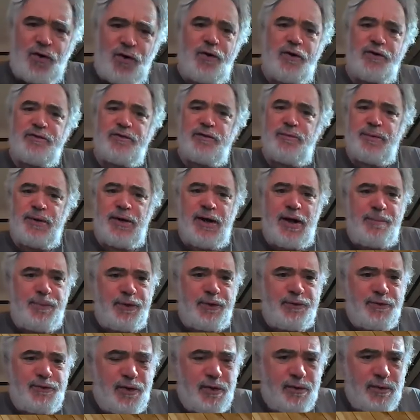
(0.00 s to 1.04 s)
course on
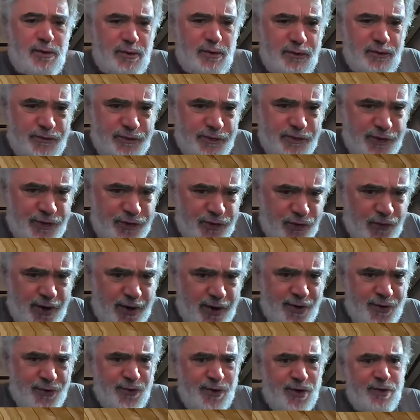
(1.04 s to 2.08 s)
monopolies in, as an
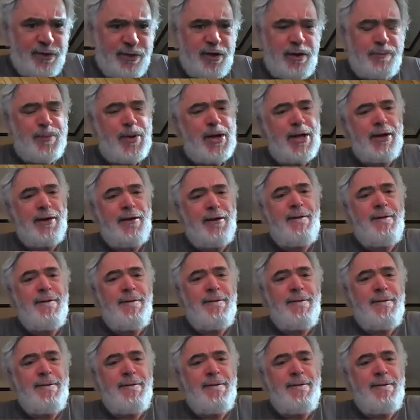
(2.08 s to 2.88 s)
undergrad or anything, but